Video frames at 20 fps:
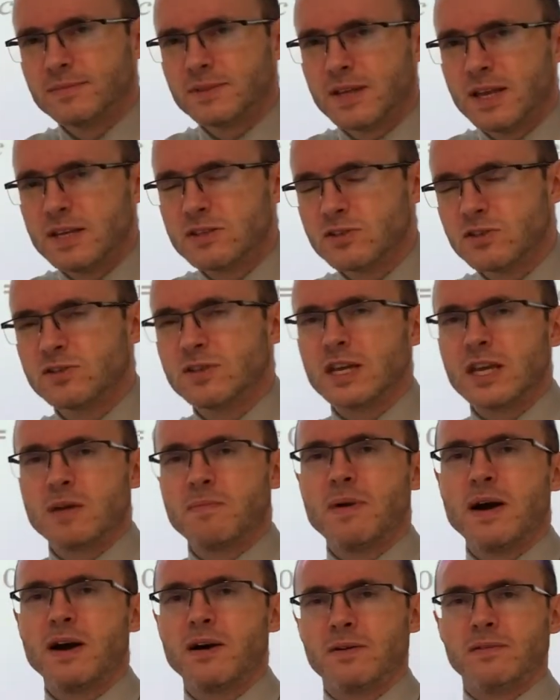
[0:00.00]
let's just think
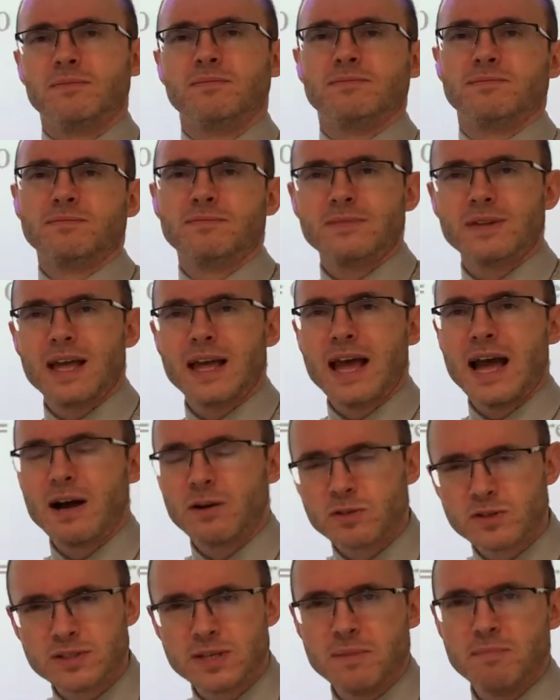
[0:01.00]
about how
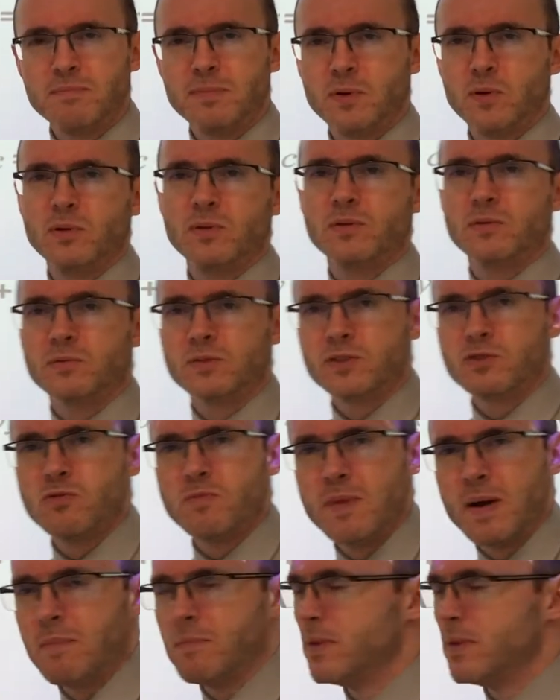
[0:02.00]
simple to remember